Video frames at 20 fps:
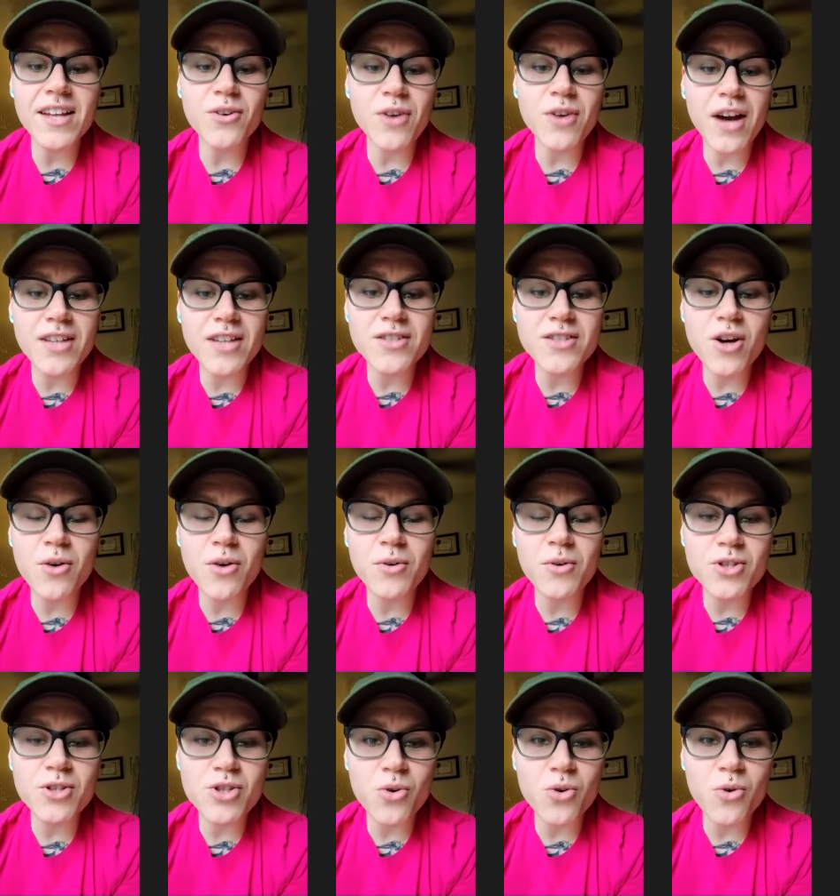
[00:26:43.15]
You guys go
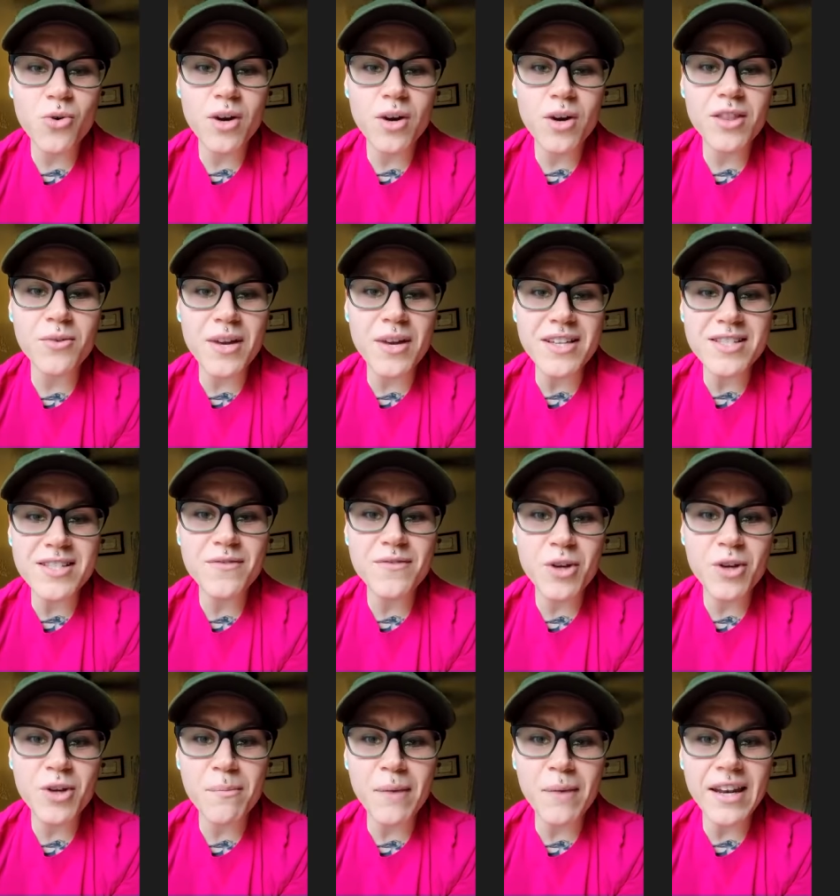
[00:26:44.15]
enjoy the rest of
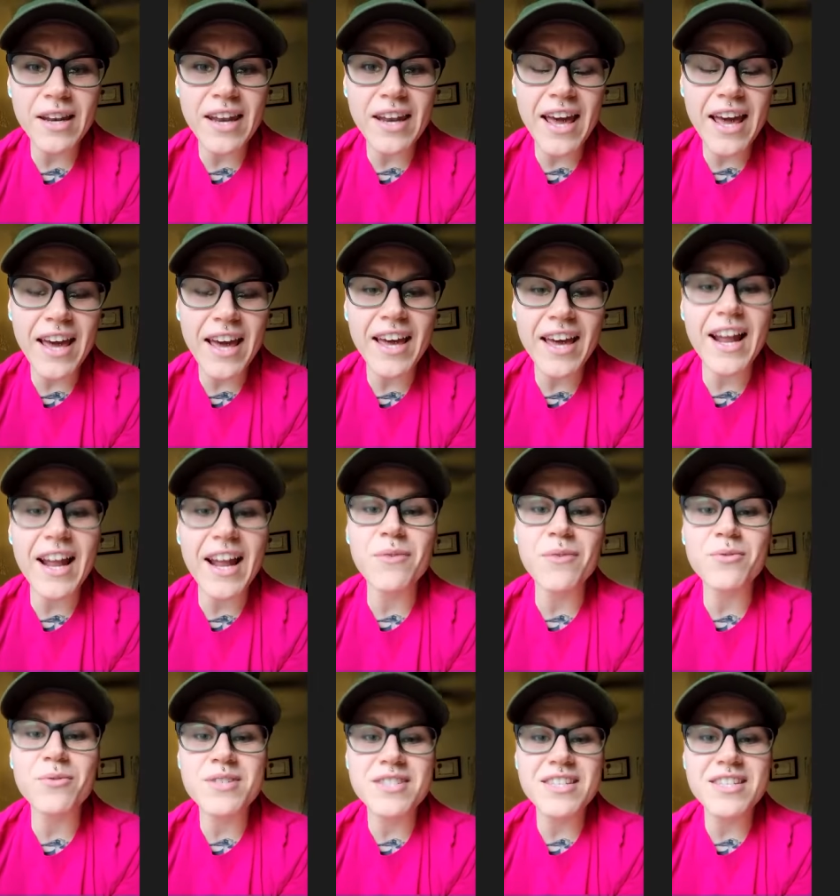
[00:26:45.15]
your Monday, and I
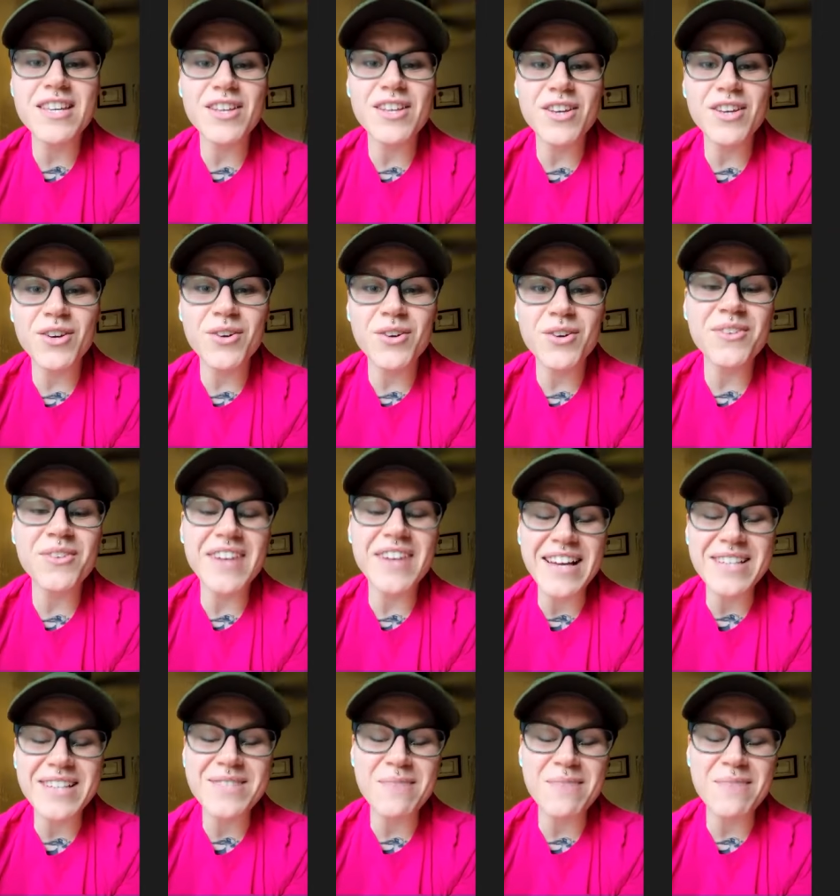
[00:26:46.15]
will see you
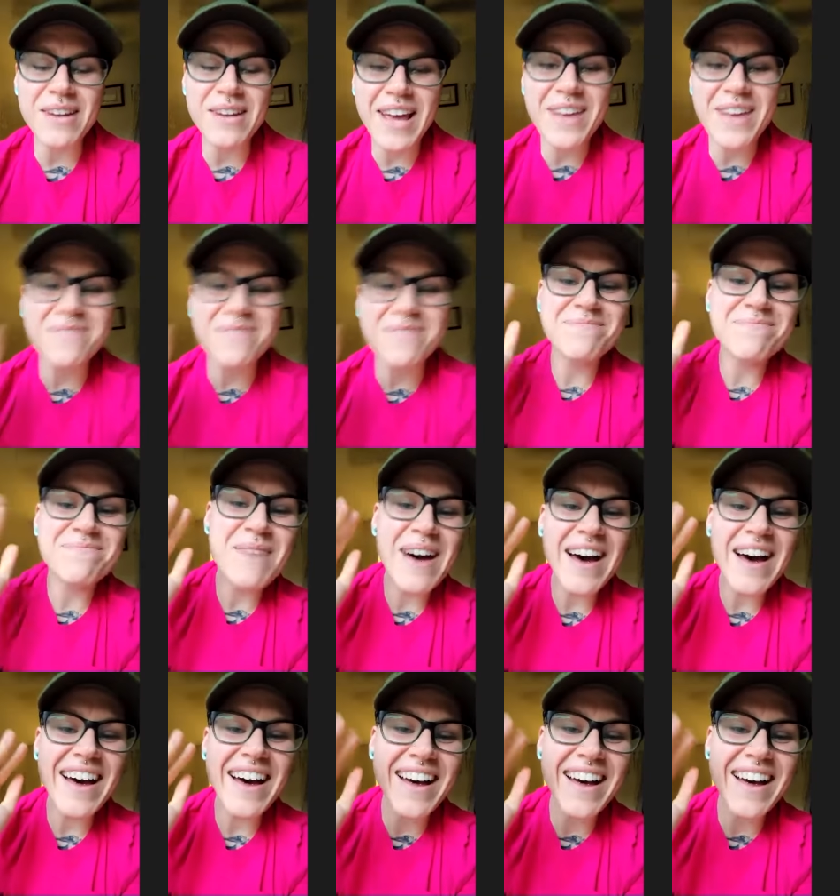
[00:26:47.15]
next Monday.
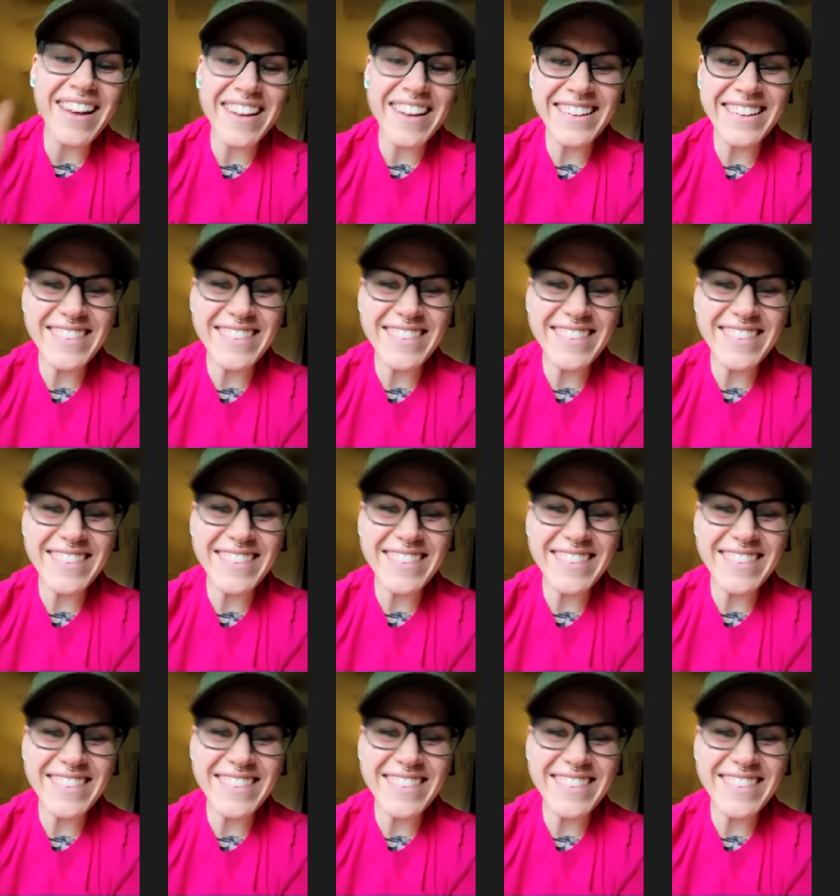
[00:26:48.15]
Bye.